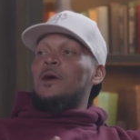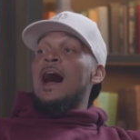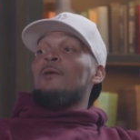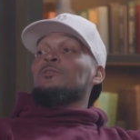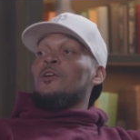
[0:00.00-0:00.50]
So
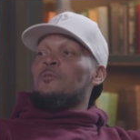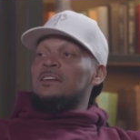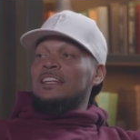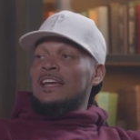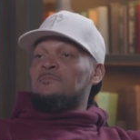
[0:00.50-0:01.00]
I was gonna
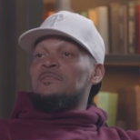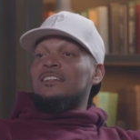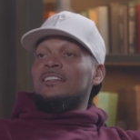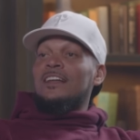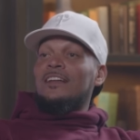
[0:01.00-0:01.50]
make $8
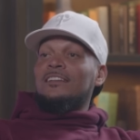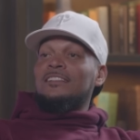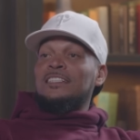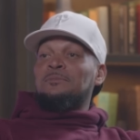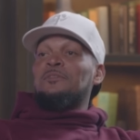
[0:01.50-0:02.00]
million.
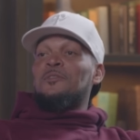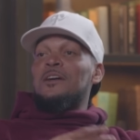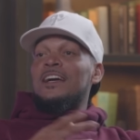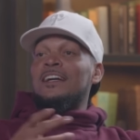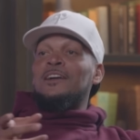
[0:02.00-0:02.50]
This before,